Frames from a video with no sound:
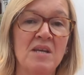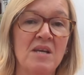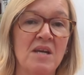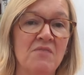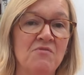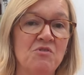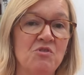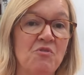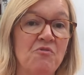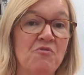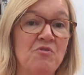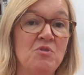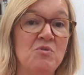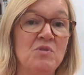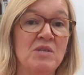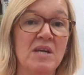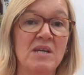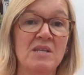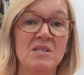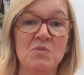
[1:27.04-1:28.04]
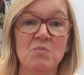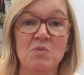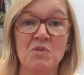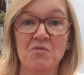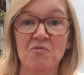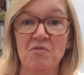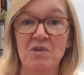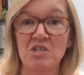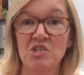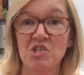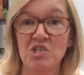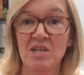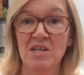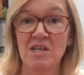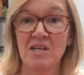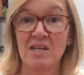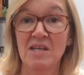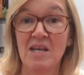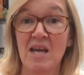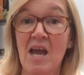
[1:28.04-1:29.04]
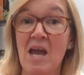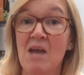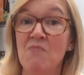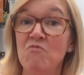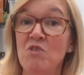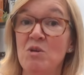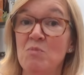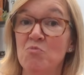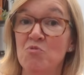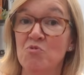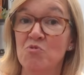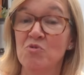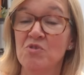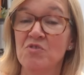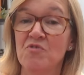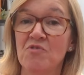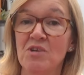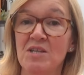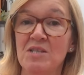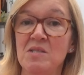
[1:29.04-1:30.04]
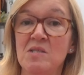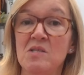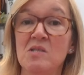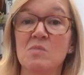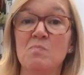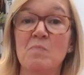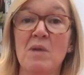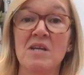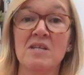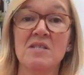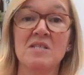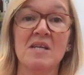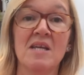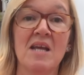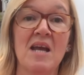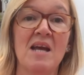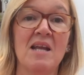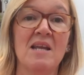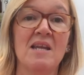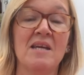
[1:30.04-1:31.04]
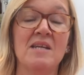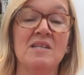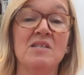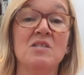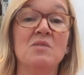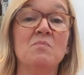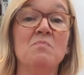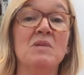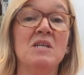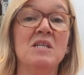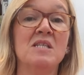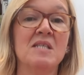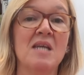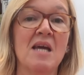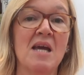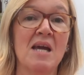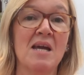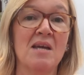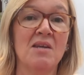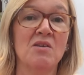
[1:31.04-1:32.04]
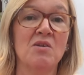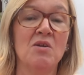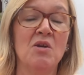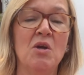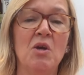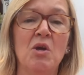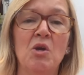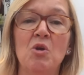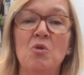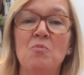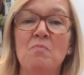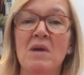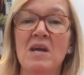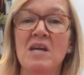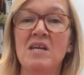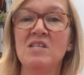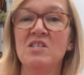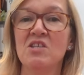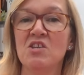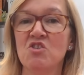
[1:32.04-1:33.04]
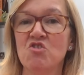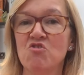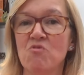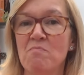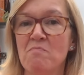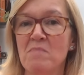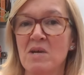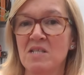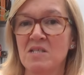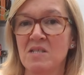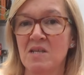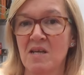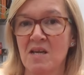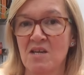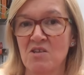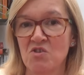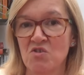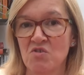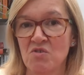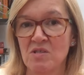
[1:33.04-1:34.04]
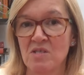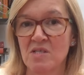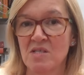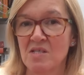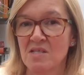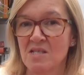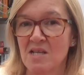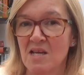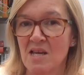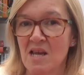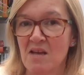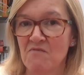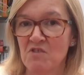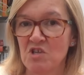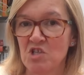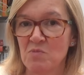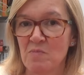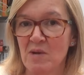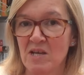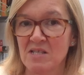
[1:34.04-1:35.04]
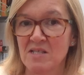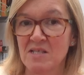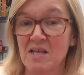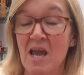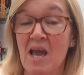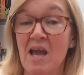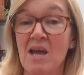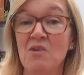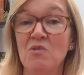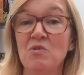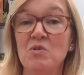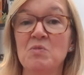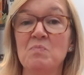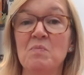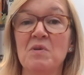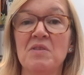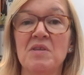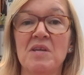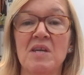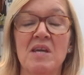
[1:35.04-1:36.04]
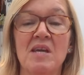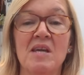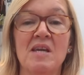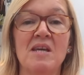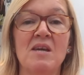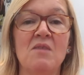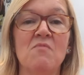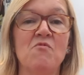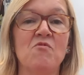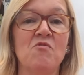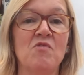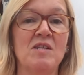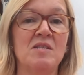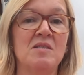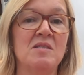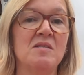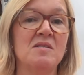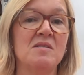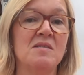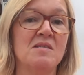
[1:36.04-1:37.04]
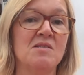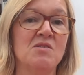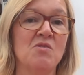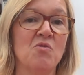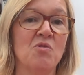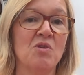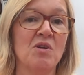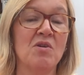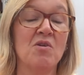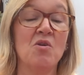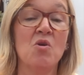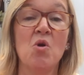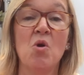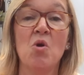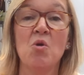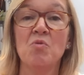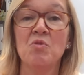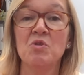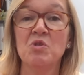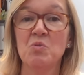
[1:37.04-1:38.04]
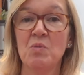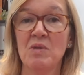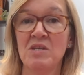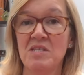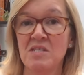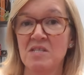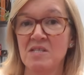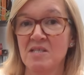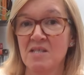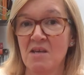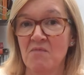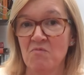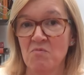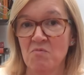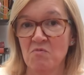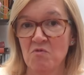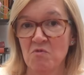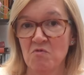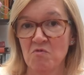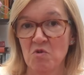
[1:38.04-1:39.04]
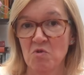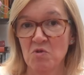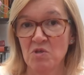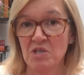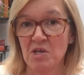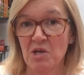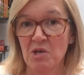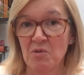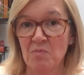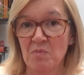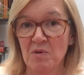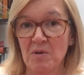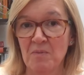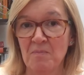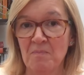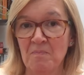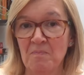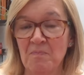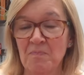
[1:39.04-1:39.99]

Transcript: After a few days with the French king, Henry brought Francis back to Calais to meet Anne, who made a dramatic entrance at a lavish masque held by the king in Francis's honour on the 27th of October.